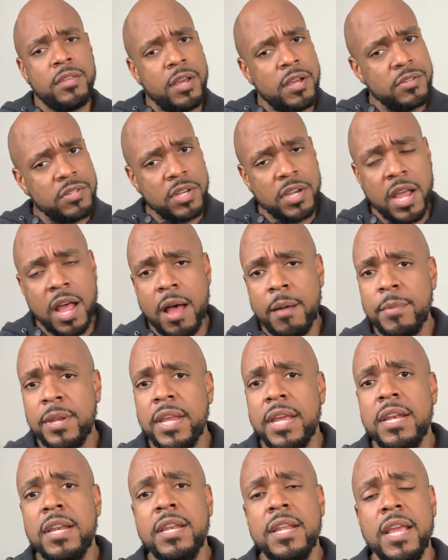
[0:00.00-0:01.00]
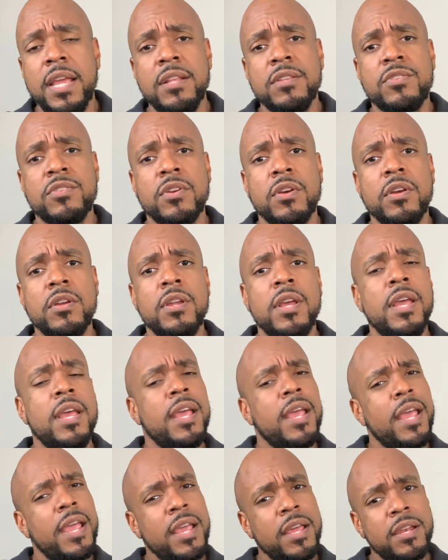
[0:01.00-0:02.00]
does accommodate an insert
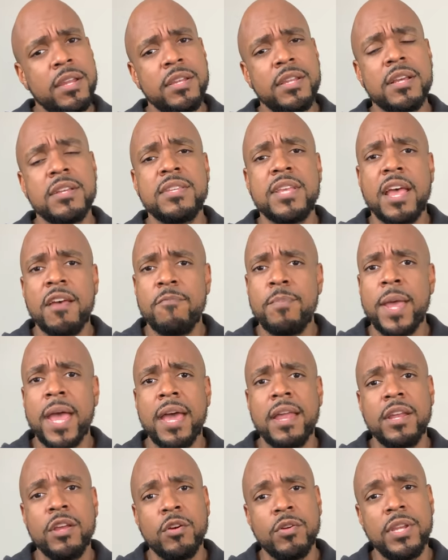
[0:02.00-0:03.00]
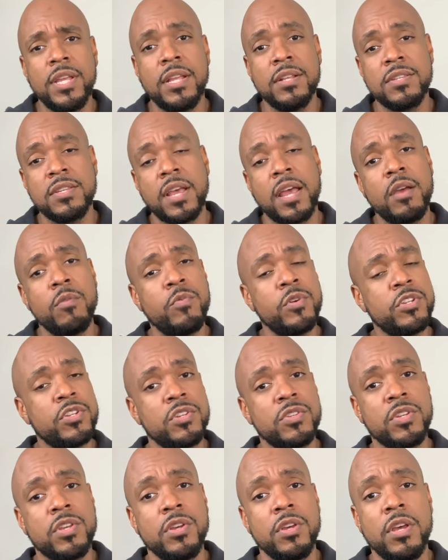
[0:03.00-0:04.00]
and it does have padding on the inside, which
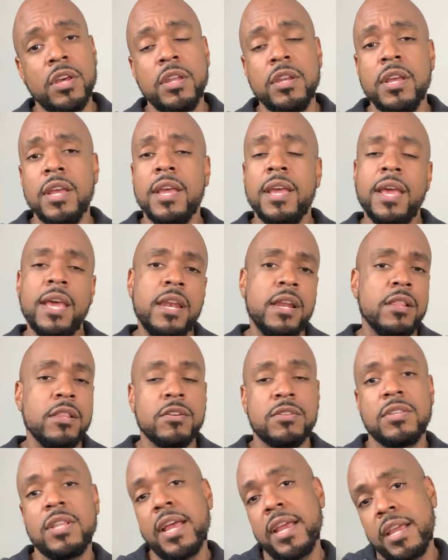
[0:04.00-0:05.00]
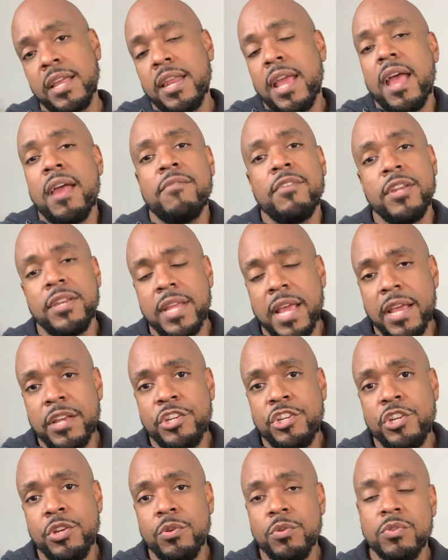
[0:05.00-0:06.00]
is good, and it looks like an everyday
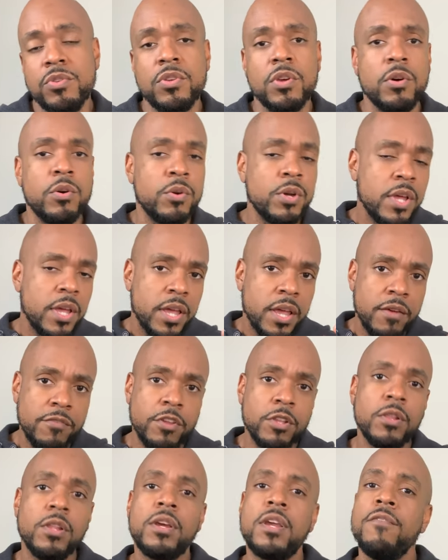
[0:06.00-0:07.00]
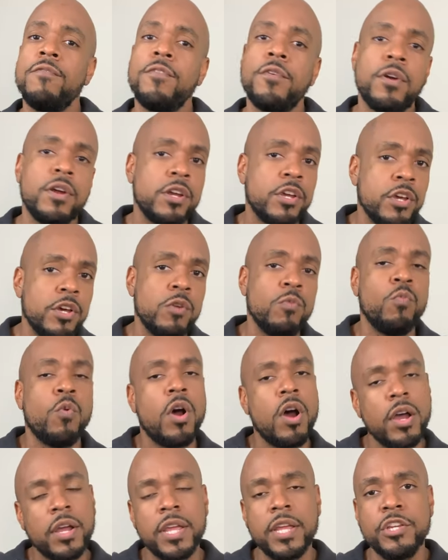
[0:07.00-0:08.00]
shoe. So if you're looking for a good
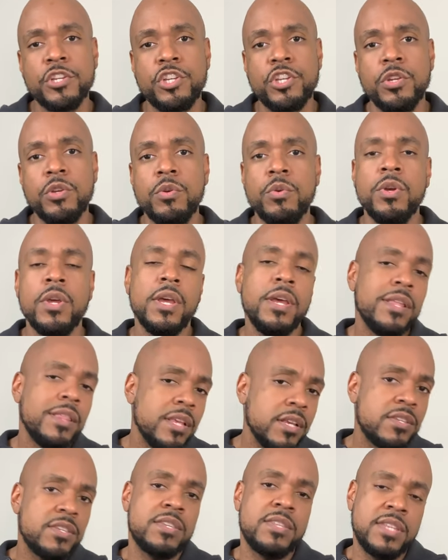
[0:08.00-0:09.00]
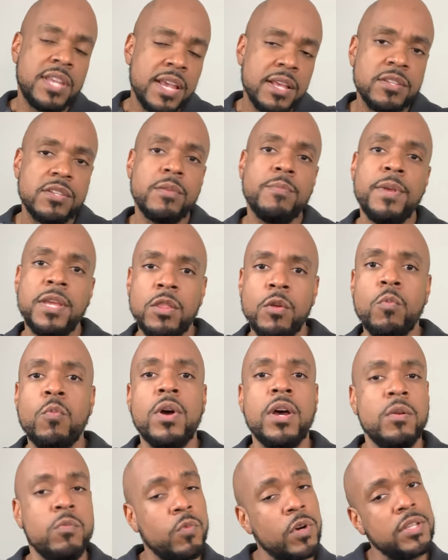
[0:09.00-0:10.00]
walking shoe, this tends to be the
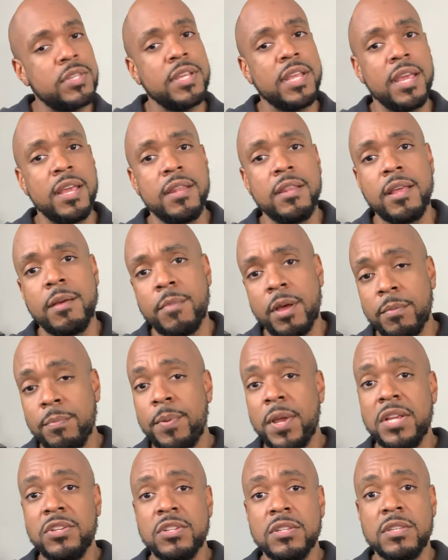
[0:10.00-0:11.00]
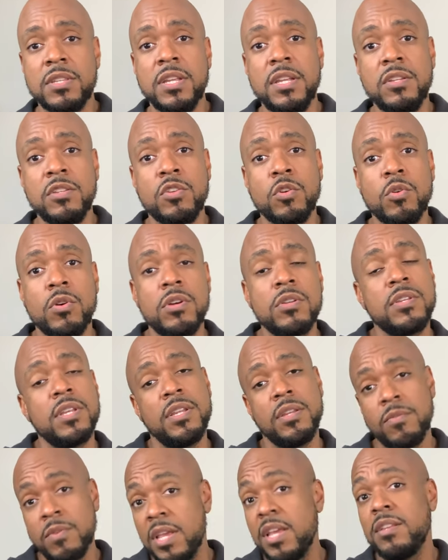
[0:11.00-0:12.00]
one, once again, that my patients lean towards,
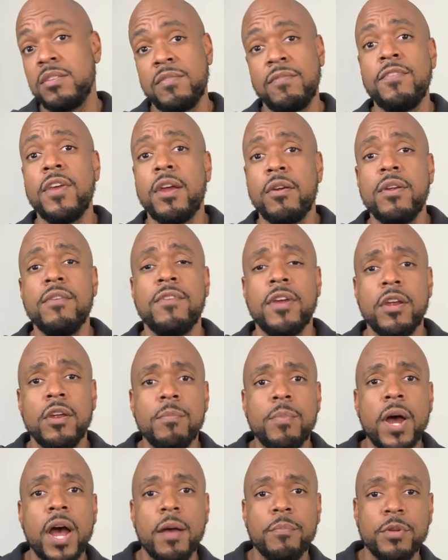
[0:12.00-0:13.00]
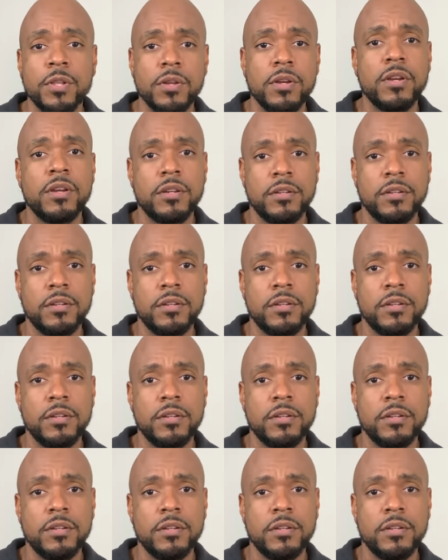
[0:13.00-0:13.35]
and it's very, very popular.